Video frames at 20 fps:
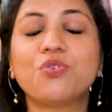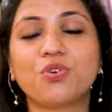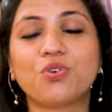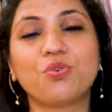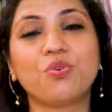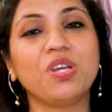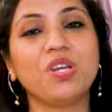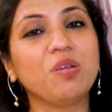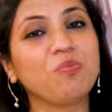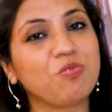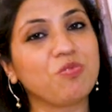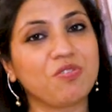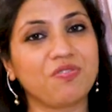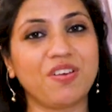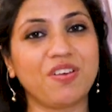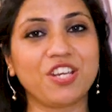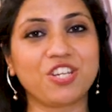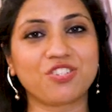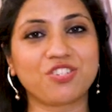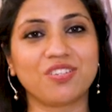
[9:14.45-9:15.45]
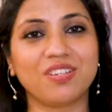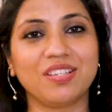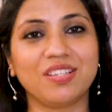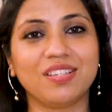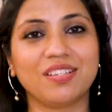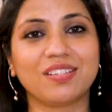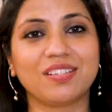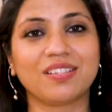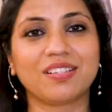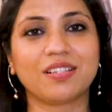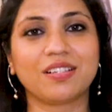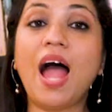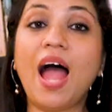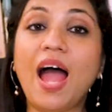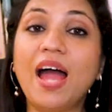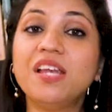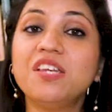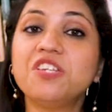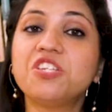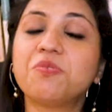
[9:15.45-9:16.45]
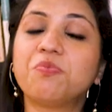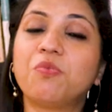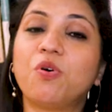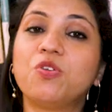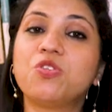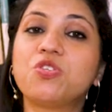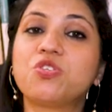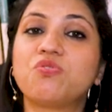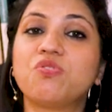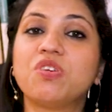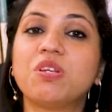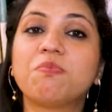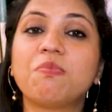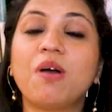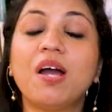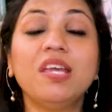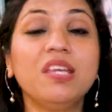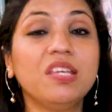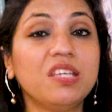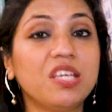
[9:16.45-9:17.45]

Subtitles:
growing professionally and demonstrate my